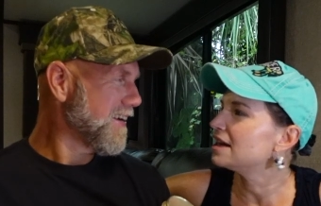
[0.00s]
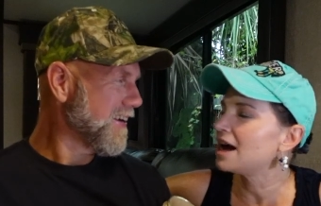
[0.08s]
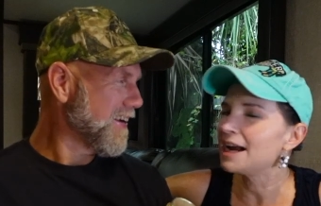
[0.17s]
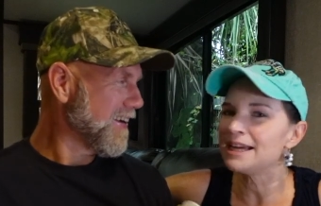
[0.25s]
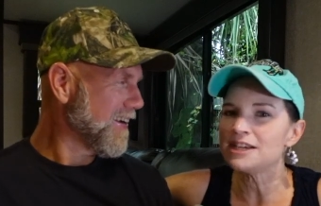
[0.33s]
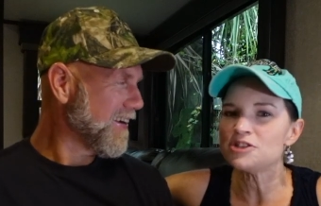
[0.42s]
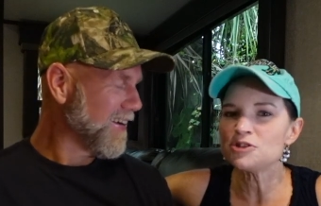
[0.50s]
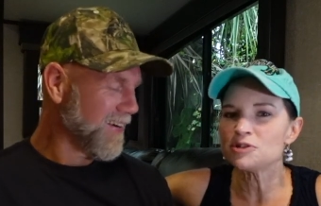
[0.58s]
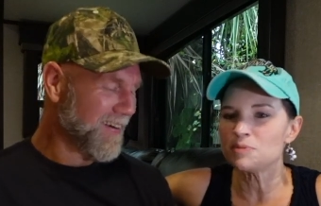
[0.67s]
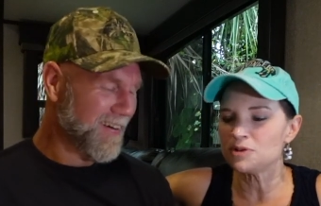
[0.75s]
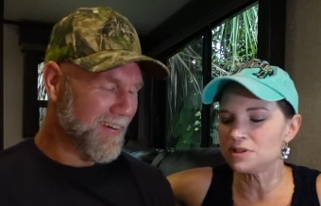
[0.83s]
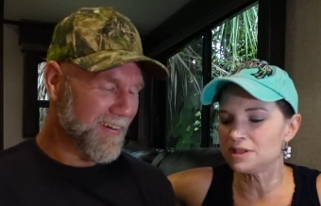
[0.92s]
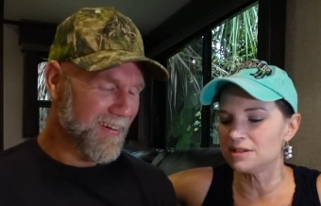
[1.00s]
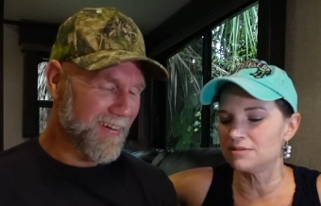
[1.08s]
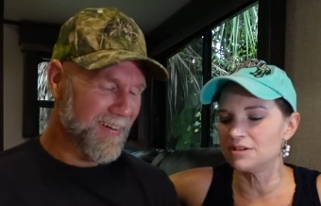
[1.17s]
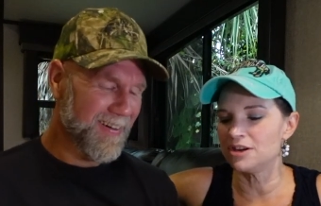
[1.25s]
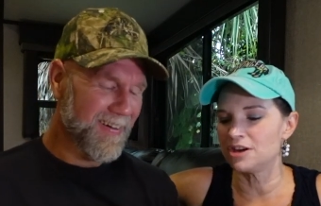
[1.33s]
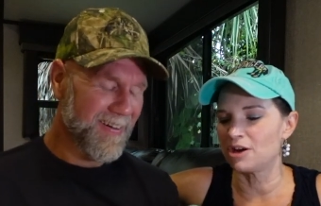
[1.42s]
Speaker 1: I guess you're supposed to,
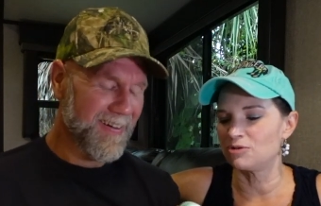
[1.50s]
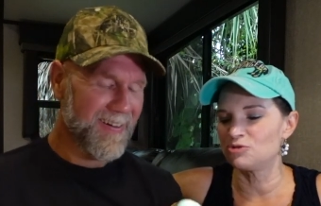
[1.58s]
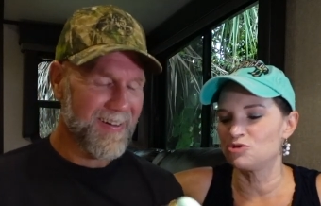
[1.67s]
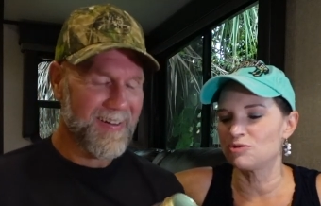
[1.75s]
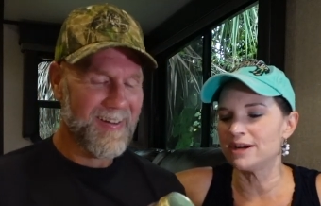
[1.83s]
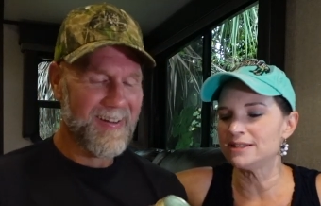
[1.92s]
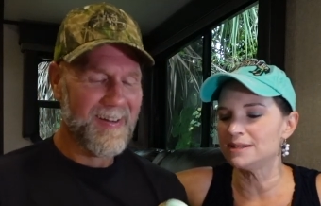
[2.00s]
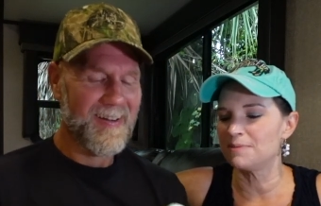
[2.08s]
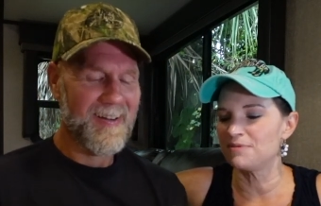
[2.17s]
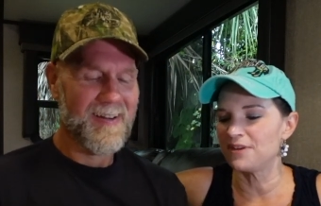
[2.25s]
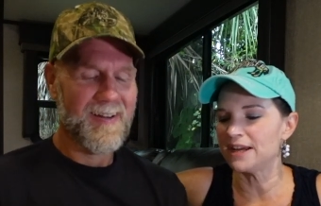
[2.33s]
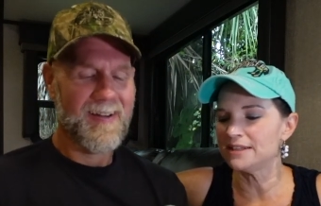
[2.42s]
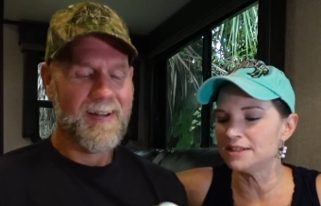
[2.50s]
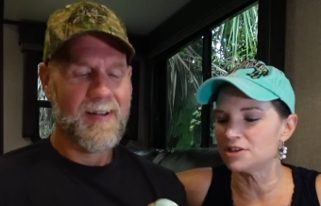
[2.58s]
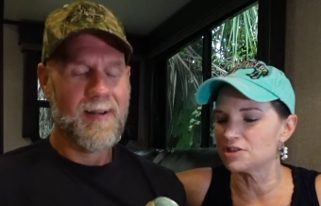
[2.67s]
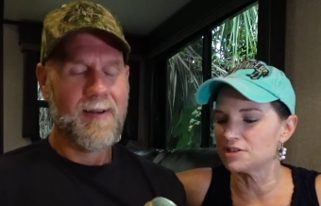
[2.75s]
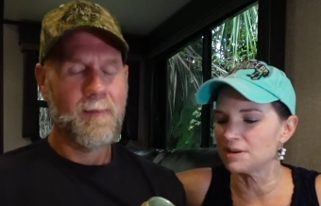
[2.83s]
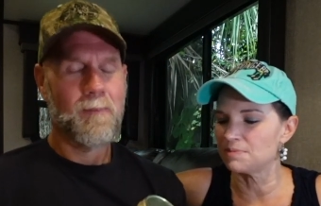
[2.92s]
you know, dress them fancy or
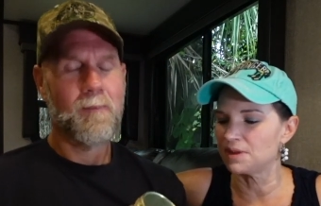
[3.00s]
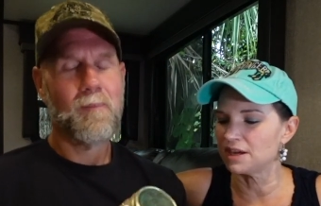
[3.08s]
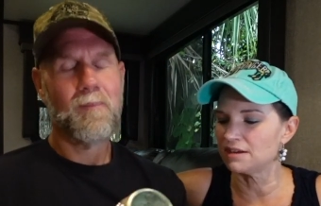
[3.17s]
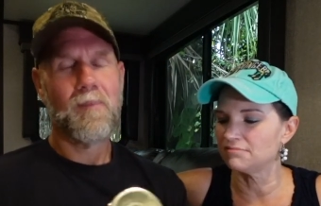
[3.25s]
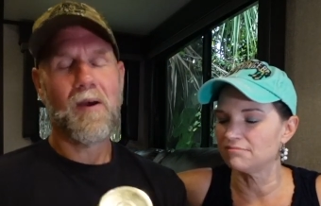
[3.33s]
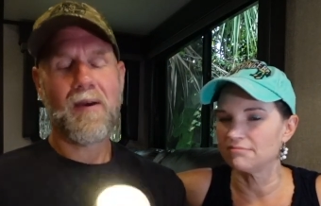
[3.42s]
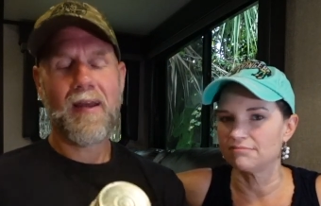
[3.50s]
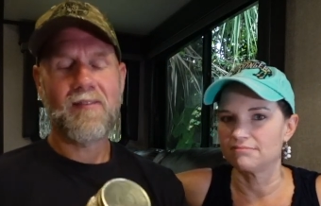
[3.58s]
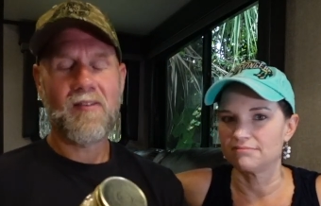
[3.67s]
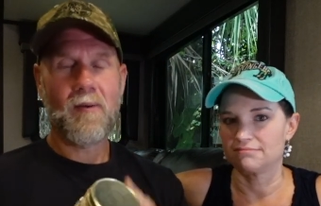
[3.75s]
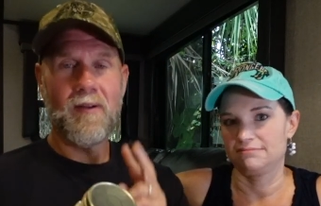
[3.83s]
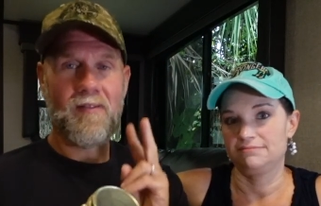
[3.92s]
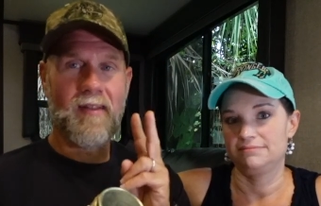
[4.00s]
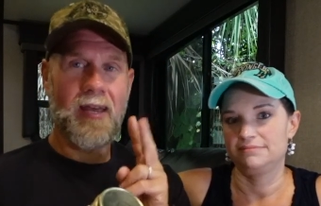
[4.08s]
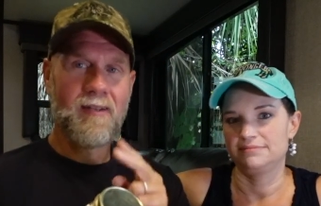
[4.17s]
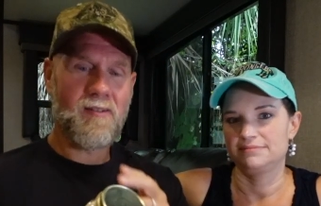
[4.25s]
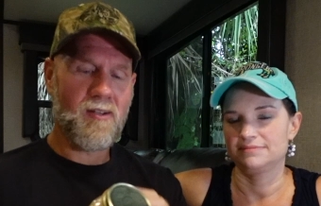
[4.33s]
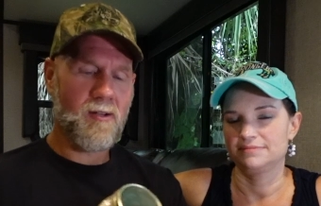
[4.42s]
something.
Speaker 2: Okay, so it's day
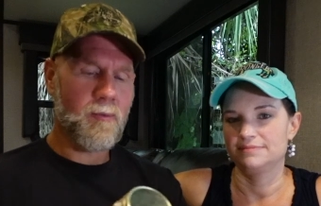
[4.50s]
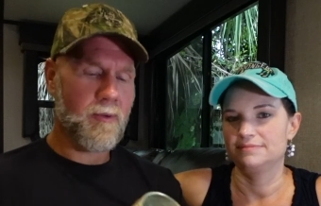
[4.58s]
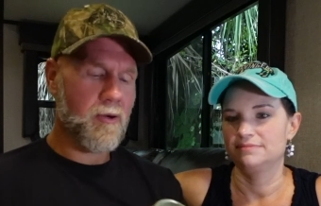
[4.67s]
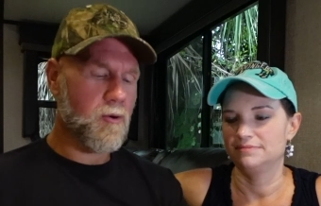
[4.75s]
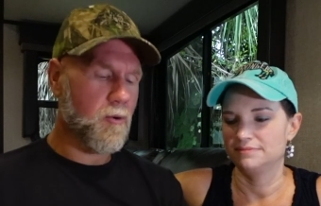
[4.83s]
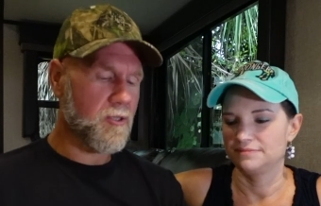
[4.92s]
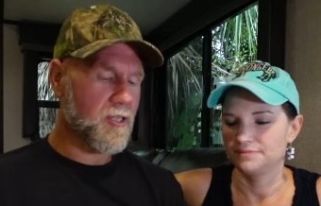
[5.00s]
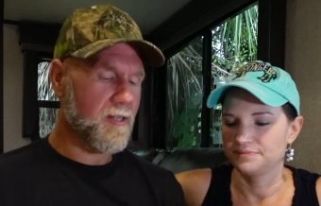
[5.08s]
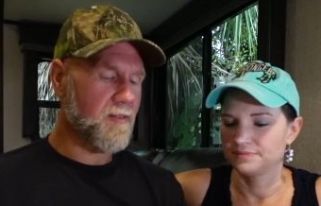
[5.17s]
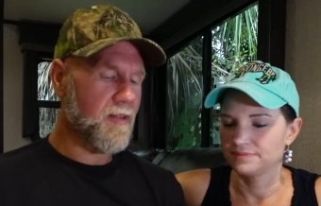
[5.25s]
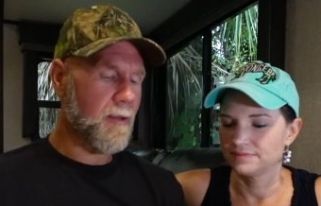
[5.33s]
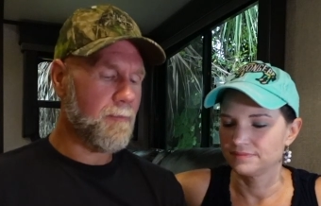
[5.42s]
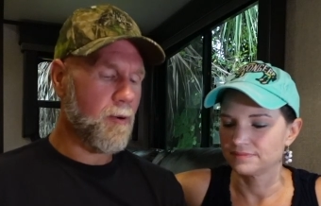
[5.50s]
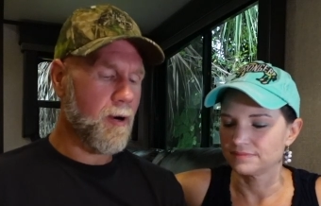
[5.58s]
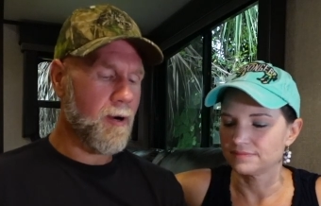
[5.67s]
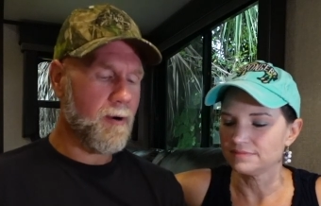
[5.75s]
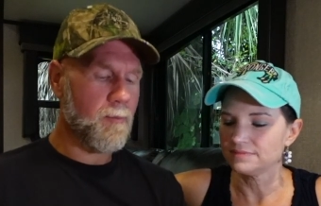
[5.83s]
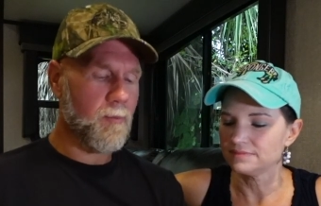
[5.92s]
2. We're at Koreshan State
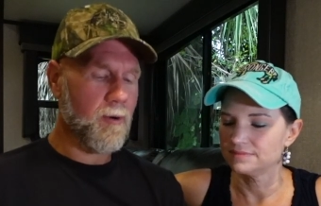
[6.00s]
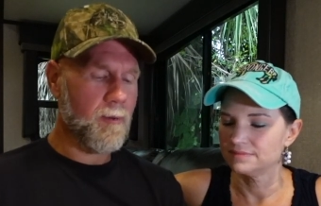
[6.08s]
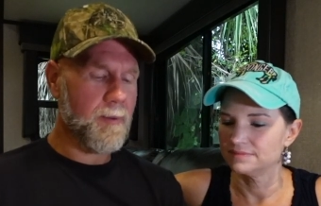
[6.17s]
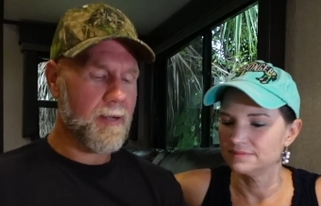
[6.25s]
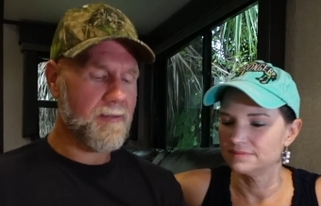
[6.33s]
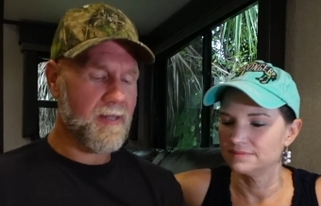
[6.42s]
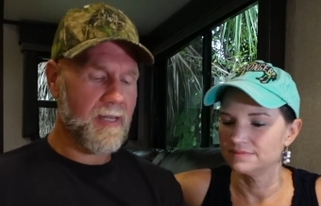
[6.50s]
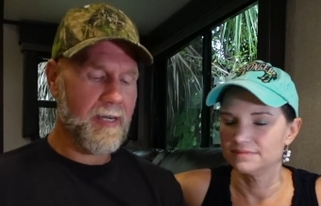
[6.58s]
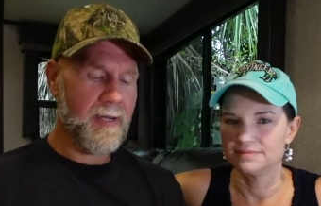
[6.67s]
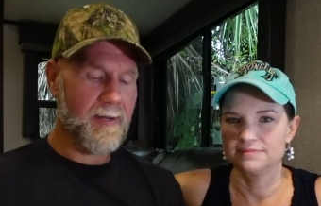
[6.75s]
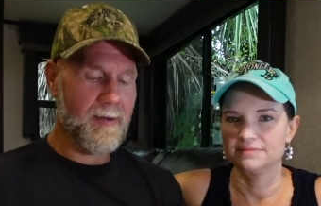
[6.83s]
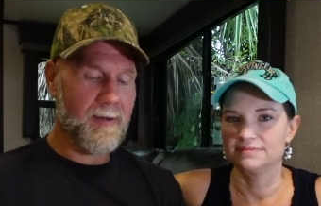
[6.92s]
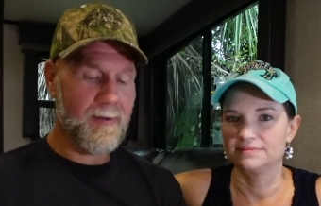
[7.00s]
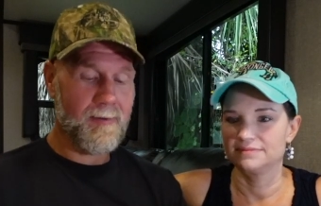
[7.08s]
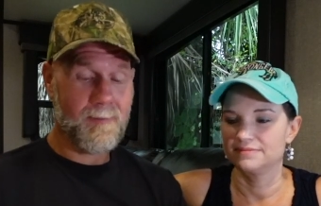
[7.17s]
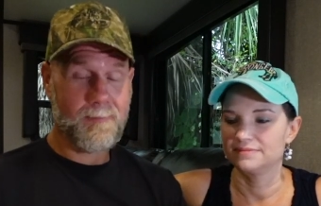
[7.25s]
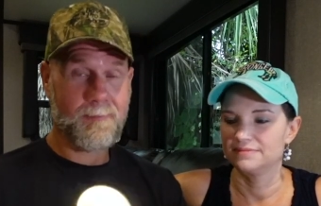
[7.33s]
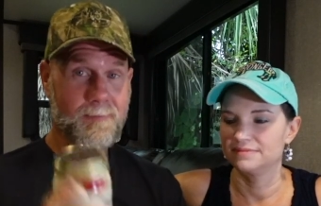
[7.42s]
Park. We're about to eat
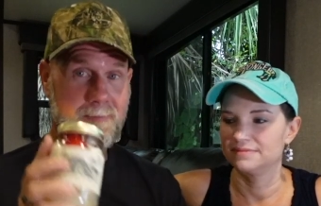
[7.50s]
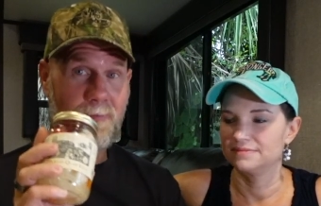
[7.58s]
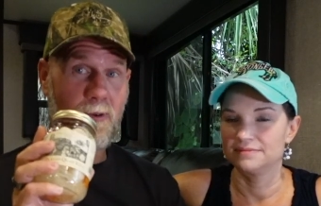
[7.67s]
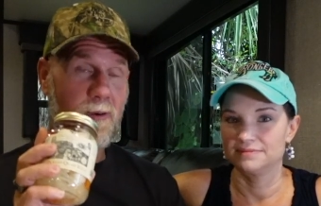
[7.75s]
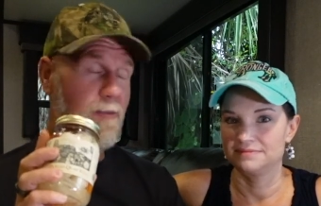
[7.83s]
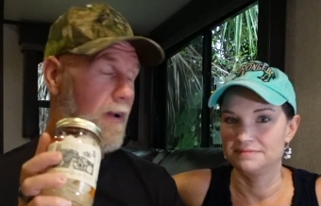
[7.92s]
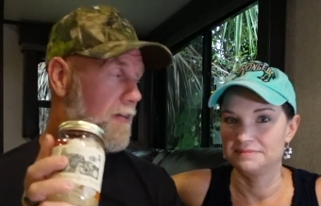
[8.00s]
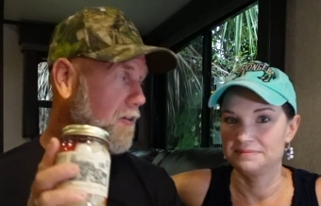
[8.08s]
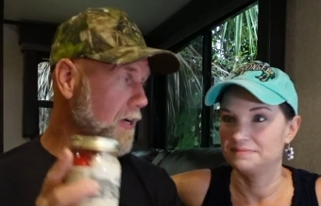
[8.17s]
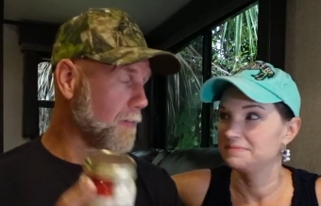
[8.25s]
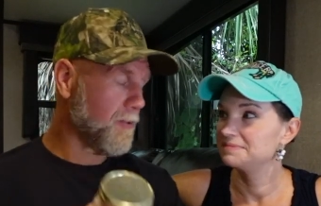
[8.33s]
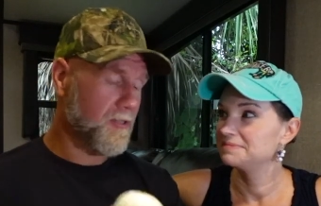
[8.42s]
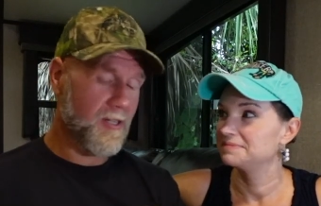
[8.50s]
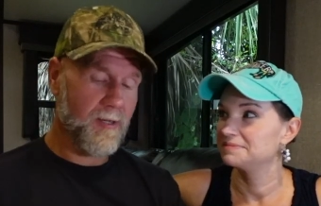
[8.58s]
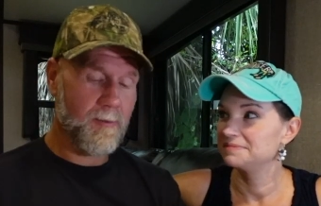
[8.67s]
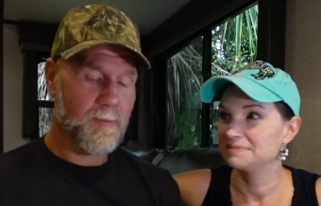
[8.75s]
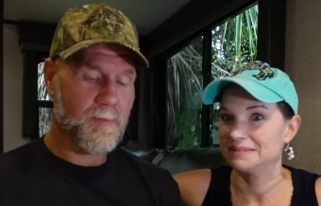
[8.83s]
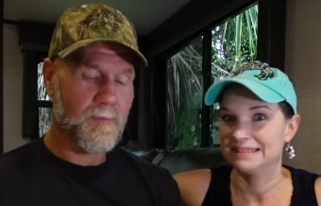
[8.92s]
Fear Factor number 2.